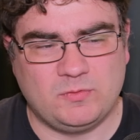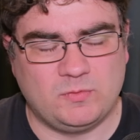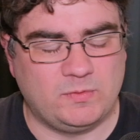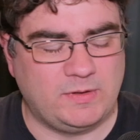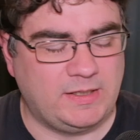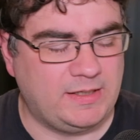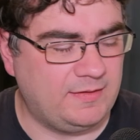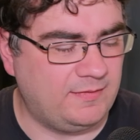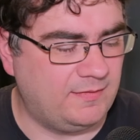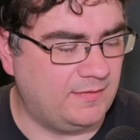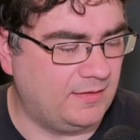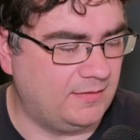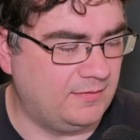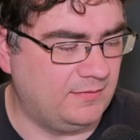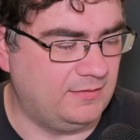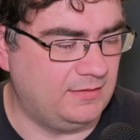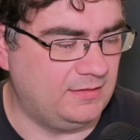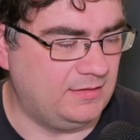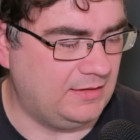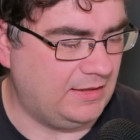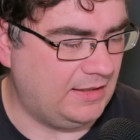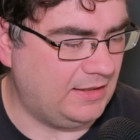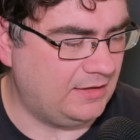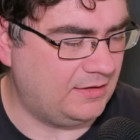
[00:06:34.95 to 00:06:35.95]
way than
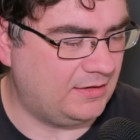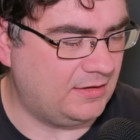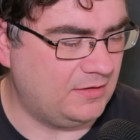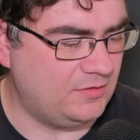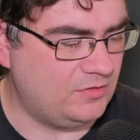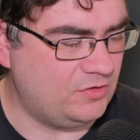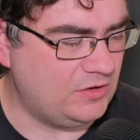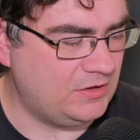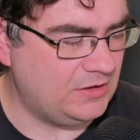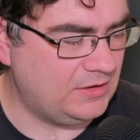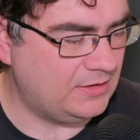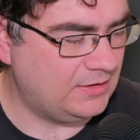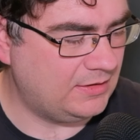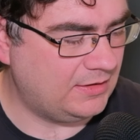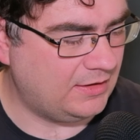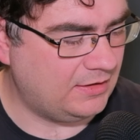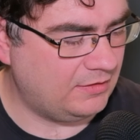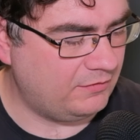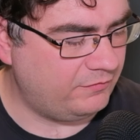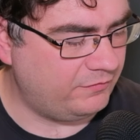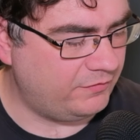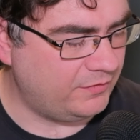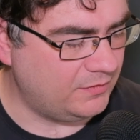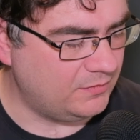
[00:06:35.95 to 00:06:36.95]
the AKG
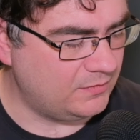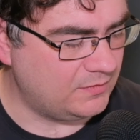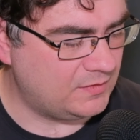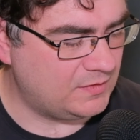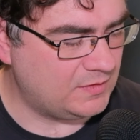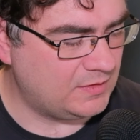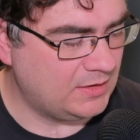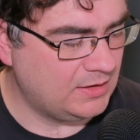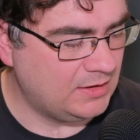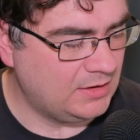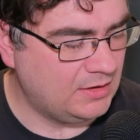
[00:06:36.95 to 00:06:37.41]
headphones.